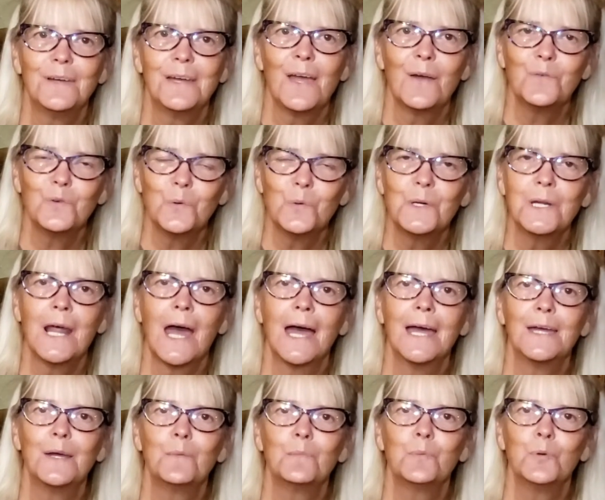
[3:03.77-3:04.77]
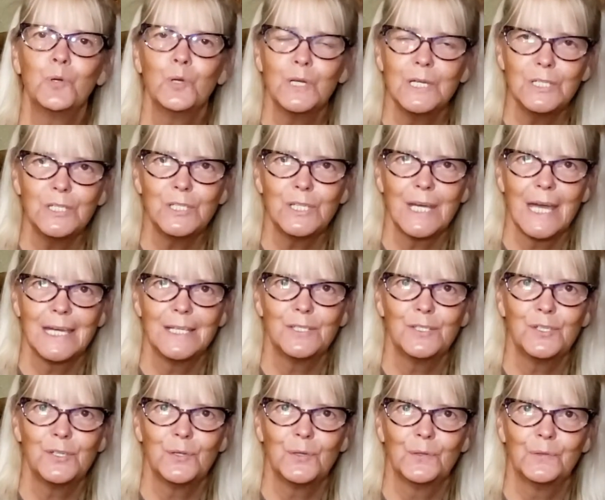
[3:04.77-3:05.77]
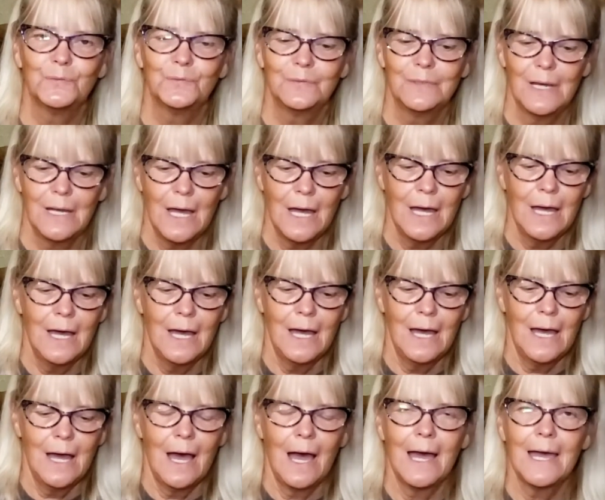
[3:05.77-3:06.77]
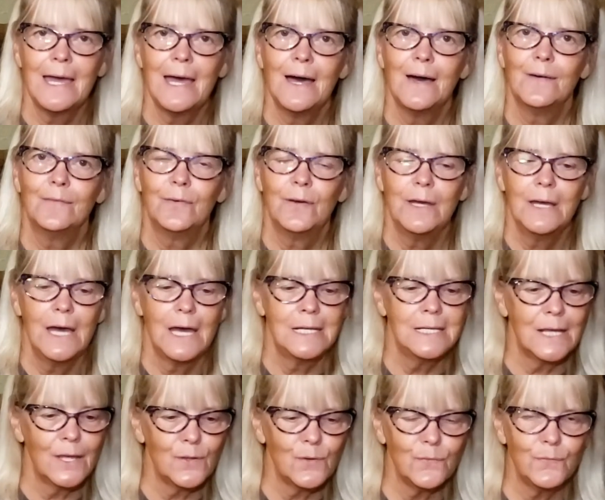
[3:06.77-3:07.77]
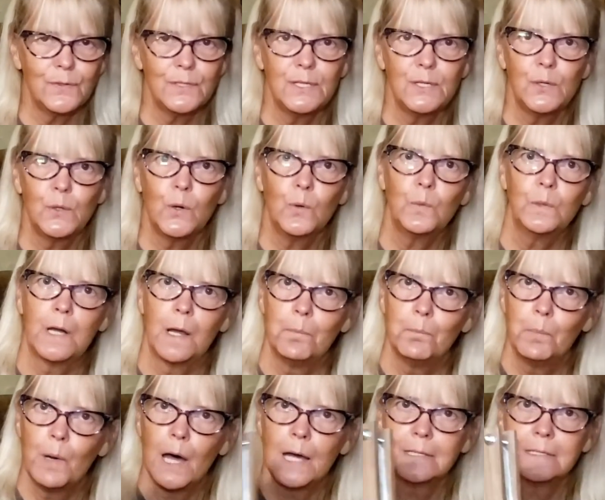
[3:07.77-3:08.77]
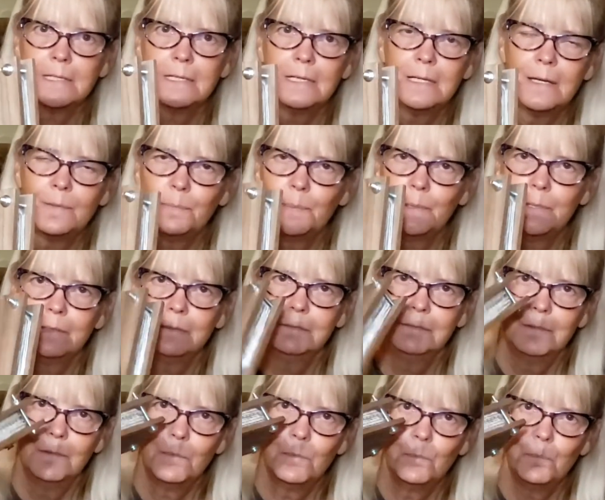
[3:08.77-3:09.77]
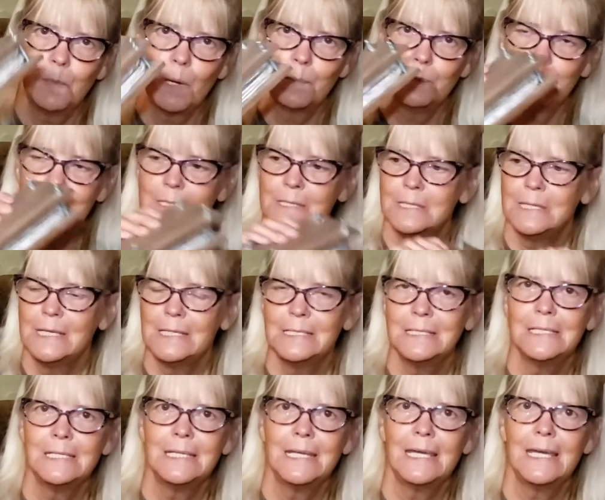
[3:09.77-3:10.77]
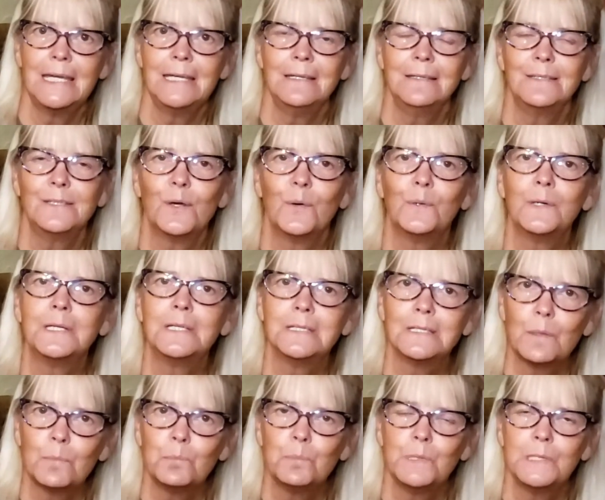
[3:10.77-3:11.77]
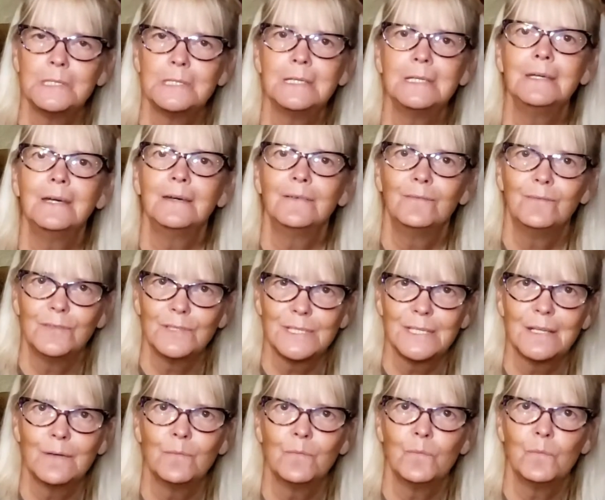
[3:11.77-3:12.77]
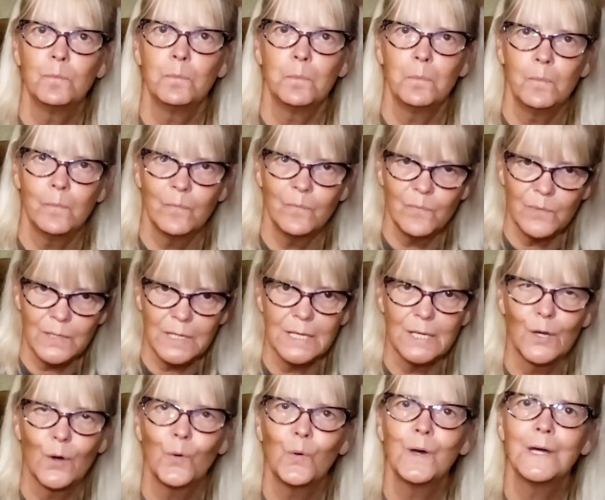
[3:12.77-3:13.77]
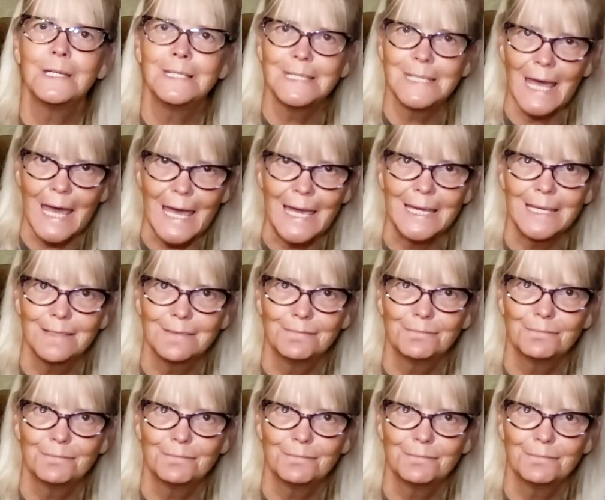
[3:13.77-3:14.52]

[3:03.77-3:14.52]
Everyone, I appreciate you. I have another video when I'm boxing up Bubba's thing today, so it is a busy, busy video day.